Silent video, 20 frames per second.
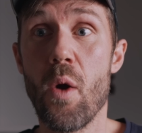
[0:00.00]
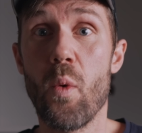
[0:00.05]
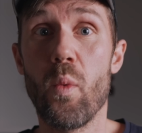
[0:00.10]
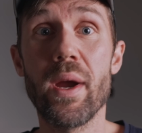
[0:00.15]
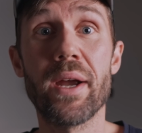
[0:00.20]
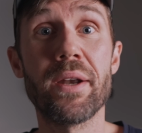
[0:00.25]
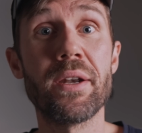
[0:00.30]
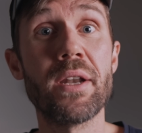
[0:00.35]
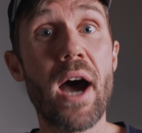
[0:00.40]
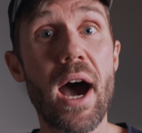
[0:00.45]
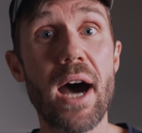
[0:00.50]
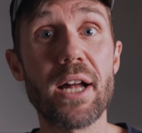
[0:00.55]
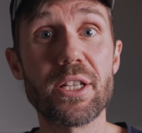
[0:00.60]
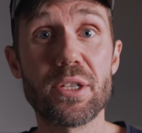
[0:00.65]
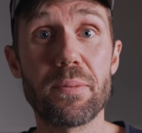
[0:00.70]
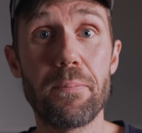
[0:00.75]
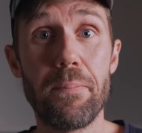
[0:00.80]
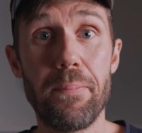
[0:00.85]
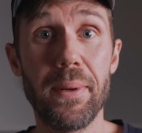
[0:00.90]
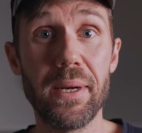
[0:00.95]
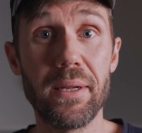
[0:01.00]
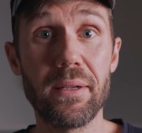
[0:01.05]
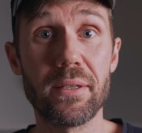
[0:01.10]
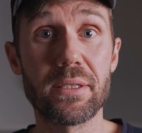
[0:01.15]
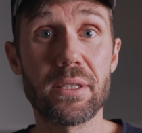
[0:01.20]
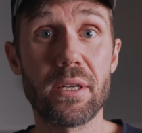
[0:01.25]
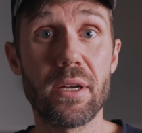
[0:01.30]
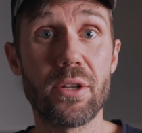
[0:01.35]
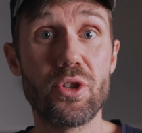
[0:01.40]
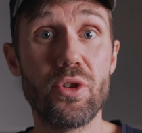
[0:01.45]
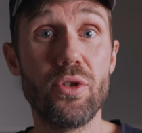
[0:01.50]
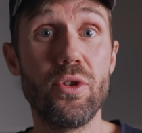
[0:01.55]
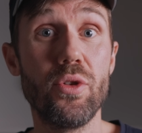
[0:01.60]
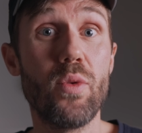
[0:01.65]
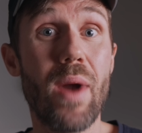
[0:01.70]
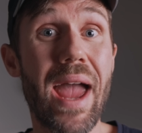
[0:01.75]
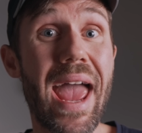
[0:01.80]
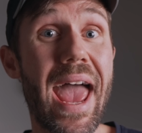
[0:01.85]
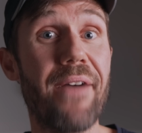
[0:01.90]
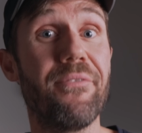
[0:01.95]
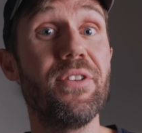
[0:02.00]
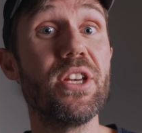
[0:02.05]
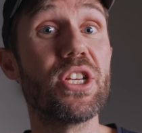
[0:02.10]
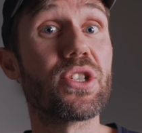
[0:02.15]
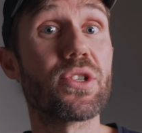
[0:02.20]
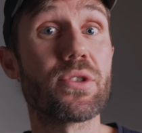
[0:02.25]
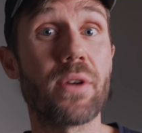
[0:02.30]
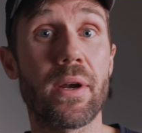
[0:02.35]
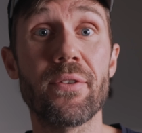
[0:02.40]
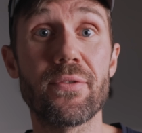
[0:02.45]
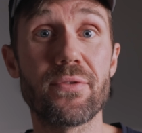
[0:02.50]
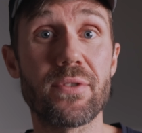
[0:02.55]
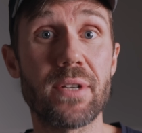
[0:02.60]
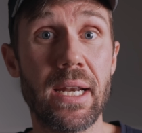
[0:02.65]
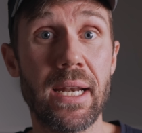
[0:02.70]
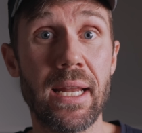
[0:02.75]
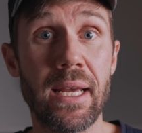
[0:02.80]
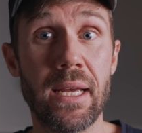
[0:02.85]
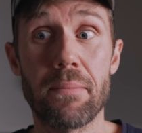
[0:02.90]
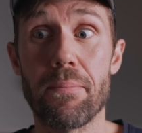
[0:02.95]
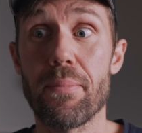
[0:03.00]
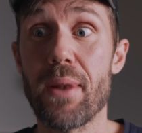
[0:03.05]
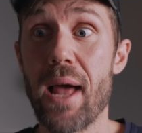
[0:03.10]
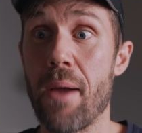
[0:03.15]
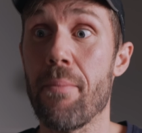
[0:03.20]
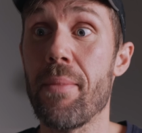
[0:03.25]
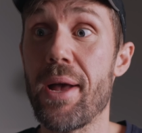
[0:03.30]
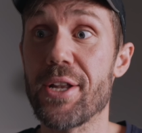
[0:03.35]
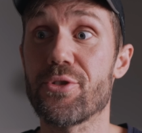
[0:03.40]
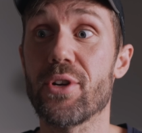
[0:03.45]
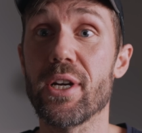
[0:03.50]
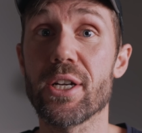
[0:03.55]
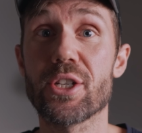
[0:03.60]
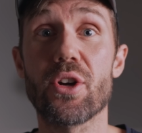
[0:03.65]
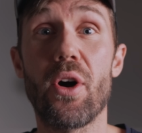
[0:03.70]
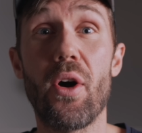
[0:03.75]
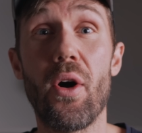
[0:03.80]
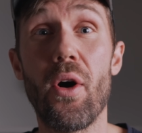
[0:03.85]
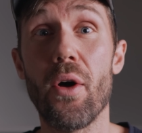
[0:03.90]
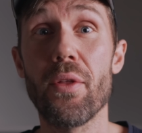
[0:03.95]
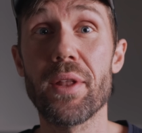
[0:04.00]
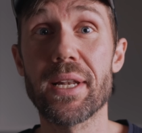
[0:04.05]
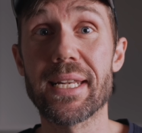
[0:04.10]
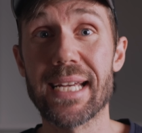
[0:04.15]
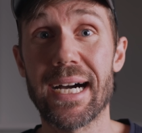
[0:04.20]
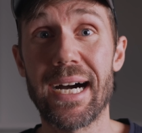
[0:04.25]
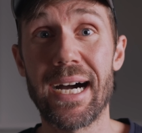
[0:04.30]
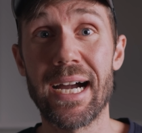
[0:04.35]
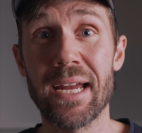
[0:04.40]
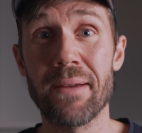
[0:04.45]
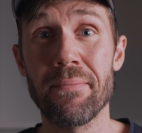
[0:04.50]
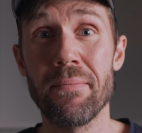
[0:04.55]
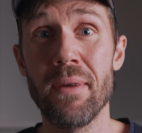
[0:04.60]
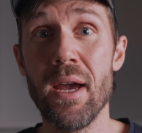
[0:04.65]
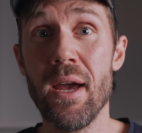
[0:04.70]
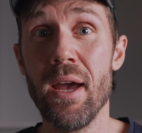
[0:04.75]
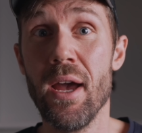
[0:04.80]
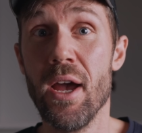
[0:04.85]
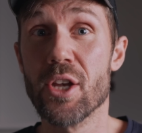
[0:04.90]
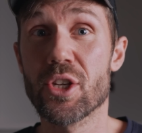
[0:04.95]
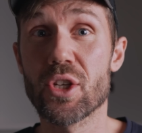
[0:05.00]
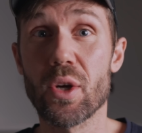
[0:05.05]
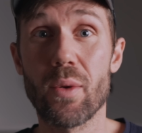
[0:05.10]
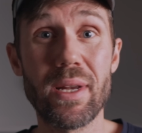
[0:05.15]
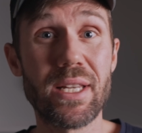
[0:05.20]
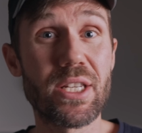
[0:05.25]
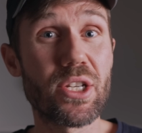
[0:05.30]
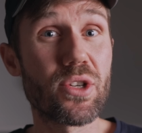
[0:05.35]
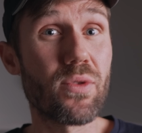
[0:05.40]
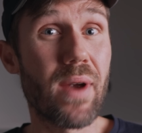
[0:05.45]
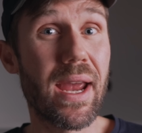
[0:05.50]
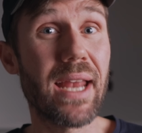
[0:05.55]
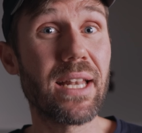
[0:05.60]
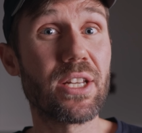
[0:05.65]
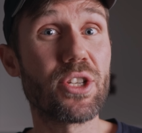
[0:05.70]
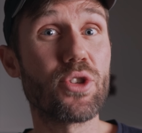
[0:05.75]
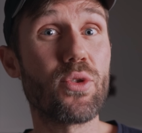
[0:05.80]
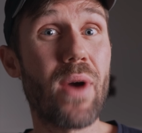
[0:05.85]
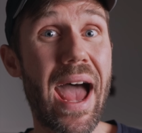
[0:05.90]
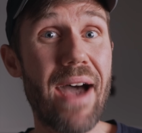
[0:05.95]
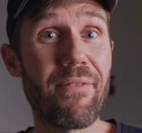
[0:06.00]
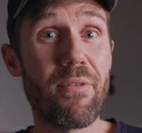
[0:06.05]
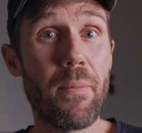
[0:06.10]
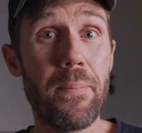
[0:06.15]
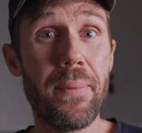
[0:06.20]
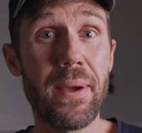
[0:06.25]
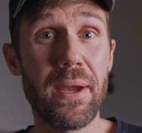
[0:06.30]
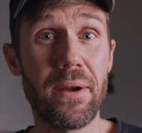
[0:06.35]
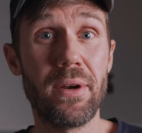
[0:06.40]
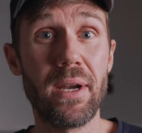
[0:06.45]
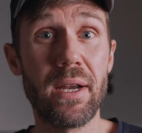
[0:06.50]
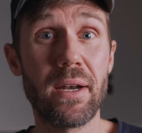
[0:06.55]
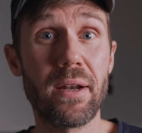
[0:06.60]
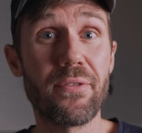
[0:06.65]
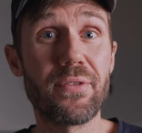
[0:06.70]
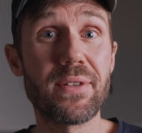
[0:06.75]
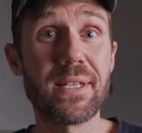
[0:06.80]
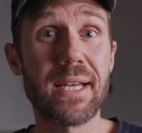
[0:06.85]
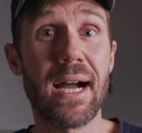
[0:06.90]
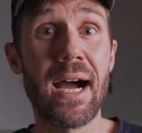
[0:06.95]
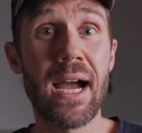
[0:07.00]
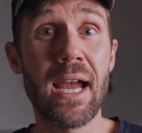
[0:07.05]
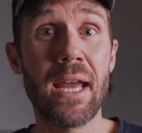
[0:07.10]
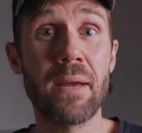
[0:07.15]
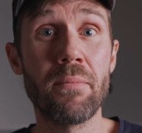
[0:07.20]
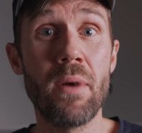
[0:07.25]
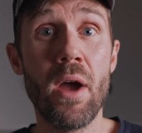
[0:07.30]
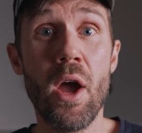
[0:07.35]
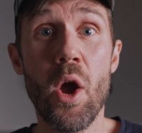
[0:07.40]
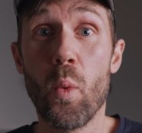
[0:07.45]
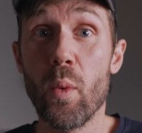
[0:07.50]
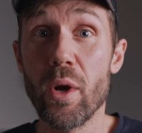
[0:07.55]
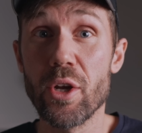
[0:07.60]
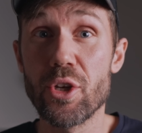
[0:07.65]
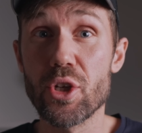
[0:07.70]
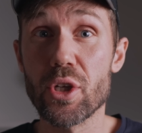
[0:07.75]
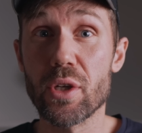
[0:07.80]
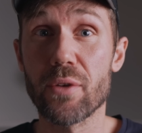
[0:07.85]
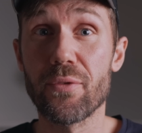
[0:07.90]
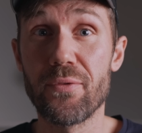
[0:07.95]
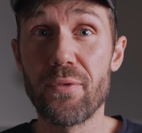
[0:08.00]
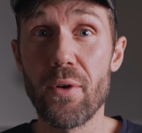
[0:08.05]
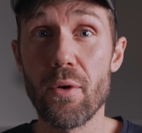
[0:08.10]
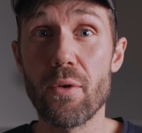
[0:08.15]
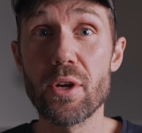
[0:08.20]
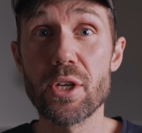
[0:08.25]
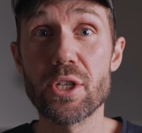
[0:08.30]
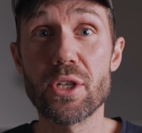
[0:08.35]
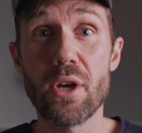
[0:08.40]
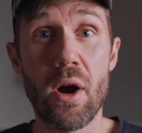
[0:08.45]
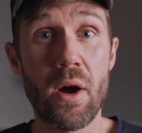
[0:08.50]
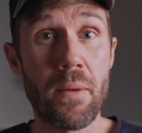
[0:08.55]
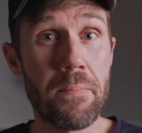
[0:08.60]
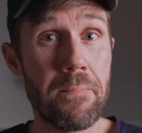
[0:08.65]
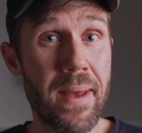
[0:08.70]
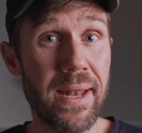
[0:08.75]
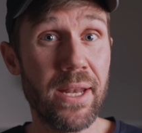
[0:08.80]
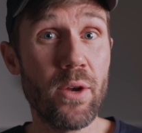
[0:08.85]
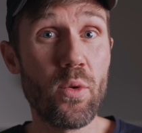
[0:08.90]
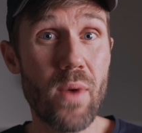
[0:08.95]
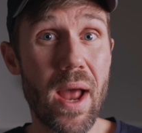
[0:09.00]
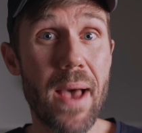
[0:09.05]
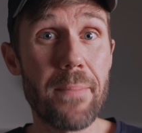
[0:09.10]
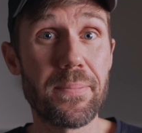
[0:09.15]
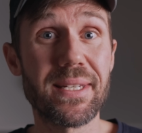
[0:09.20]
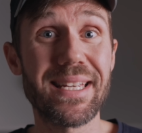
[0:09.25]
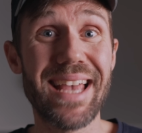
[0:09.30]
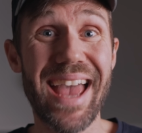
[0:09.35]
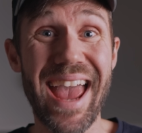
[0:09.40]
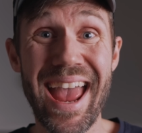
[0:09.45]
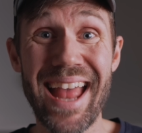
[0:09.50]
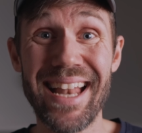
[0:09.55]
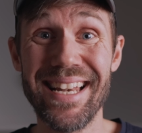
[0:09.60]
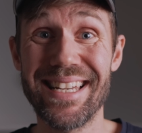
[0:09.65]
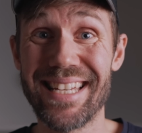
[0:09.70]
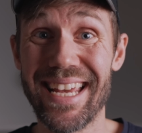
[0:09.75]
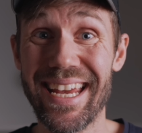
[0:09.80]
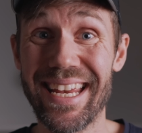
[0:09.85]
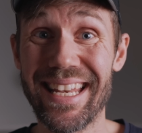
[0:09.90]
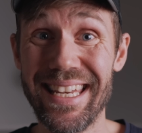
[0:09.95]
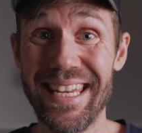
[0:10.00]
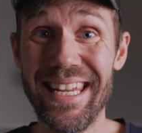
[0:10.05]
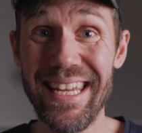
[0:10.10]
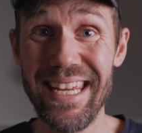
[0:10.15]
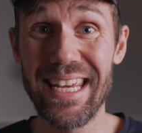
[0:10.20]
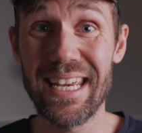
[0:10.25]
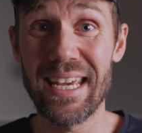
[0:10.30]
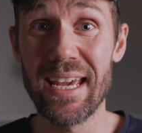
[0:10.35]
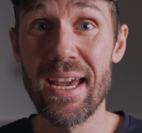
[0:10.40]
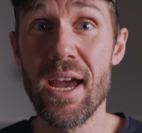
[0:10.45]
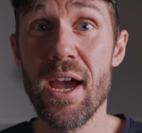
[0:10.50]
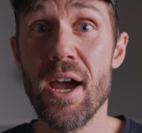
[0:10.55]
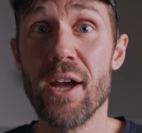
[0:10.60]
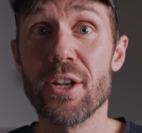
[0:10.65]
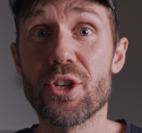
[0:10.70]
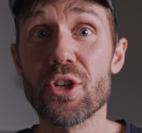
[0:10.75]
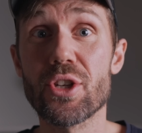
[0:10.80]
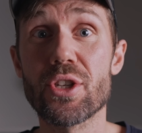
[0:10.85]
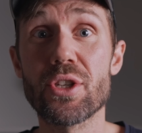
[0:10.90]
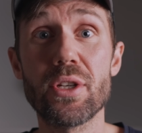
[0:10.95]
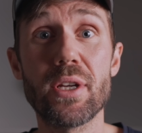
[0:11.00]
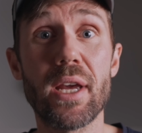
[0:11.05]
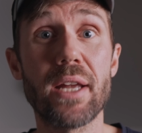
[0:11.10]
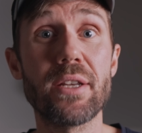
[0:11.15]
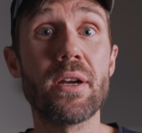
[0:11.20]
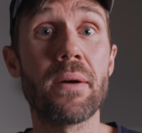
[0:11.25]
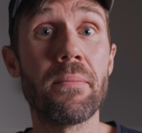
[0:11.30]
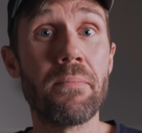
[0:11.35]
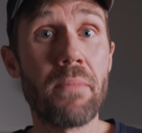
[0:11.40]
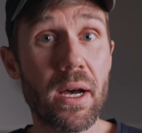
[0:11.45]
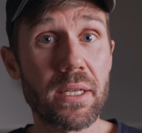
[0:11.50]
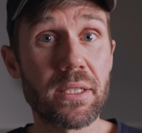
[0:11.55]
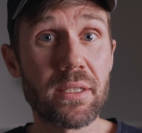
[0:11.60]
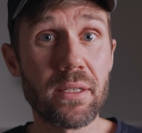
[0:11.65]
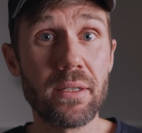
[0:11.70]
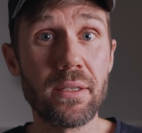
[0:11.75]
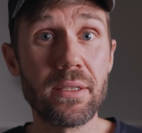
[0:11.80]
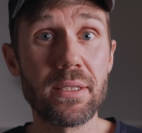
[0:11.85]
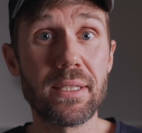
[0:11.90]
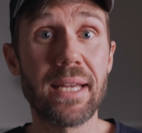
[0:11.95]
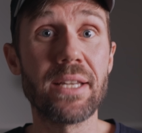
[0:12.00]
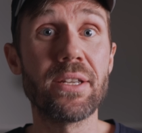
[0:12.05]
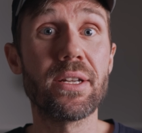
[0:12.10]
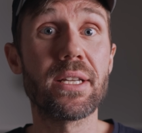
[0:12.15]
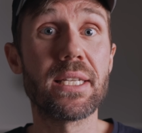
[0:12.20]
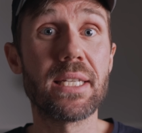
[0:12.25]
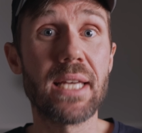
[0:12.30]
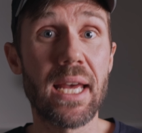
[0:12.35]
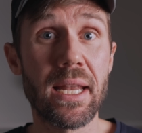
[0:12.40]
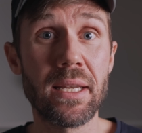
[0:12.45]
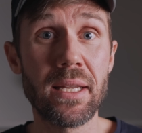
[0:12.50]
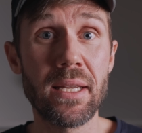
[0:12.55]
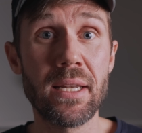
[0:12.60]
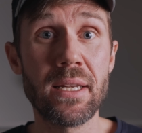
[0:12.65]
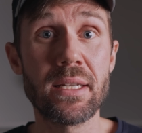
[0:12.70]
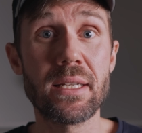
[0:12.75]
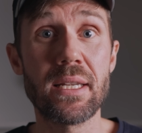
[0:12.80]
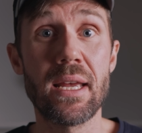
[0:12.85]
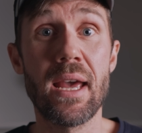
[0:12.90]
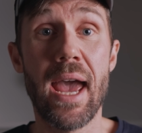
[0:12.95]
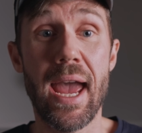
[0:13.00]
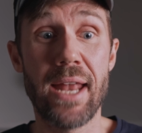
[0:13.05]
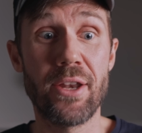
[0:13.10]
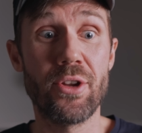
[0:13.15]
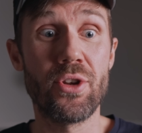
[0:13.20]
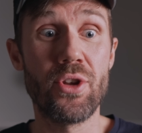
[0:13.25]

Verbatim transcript: we are not built to do heavy strength training and plyometrics all the time. So it's great to have a period of time where you just focus on many reps and technique just to get your muscles and your tendons and your